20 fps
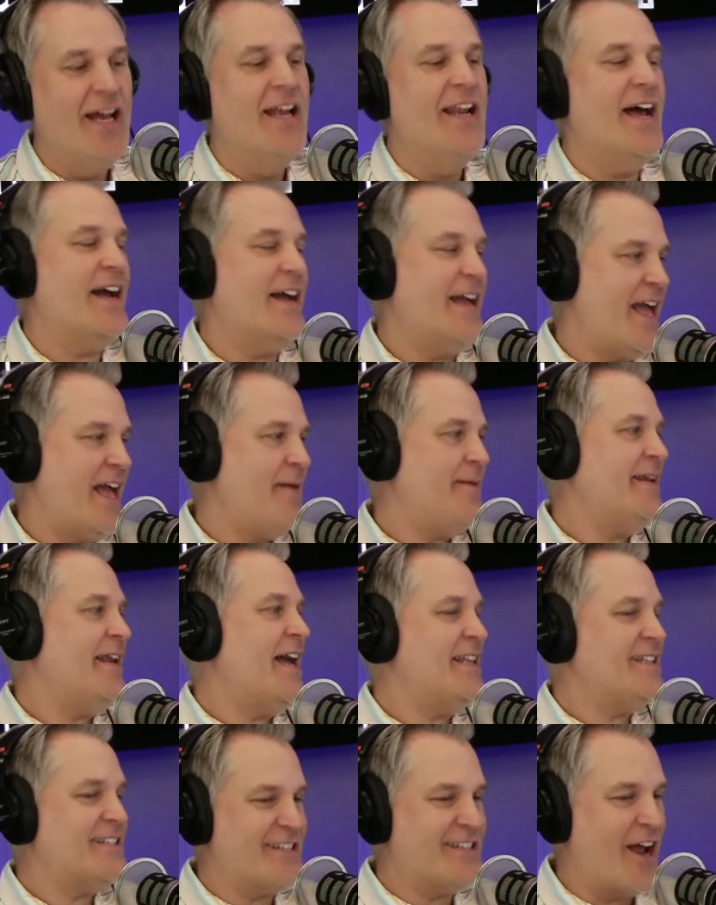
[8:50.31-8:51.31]
Hand me
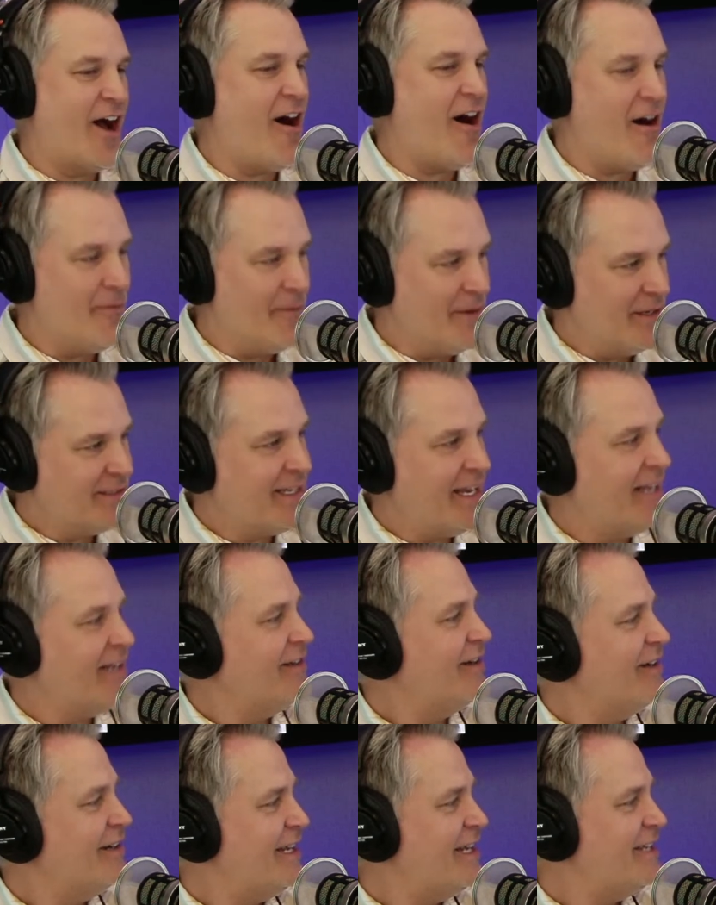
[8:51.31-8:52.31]
that saw. I'm going to take a
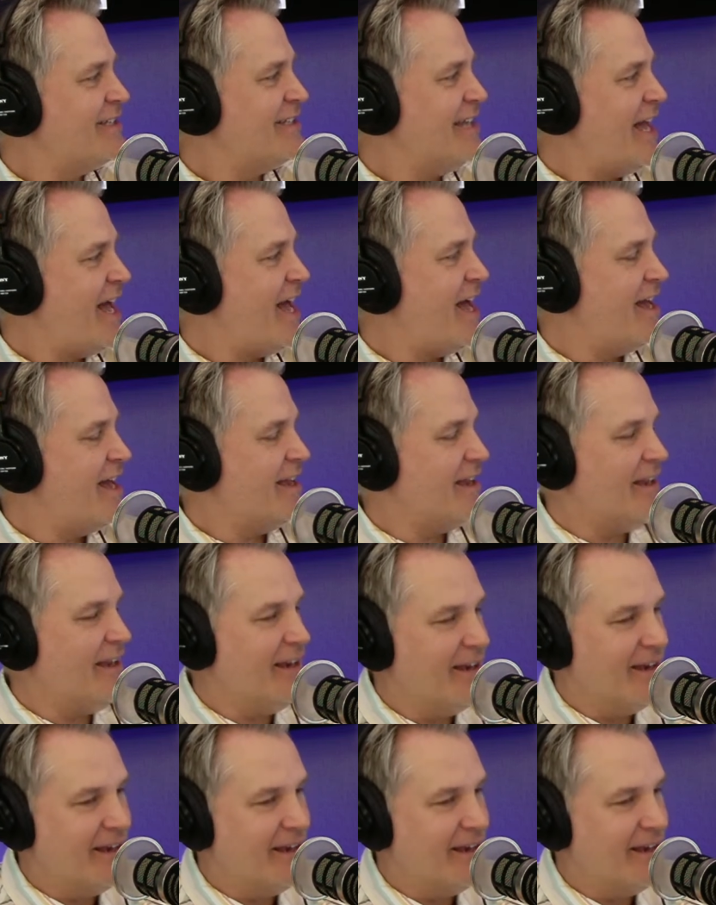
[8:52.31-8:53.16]
look at this leg.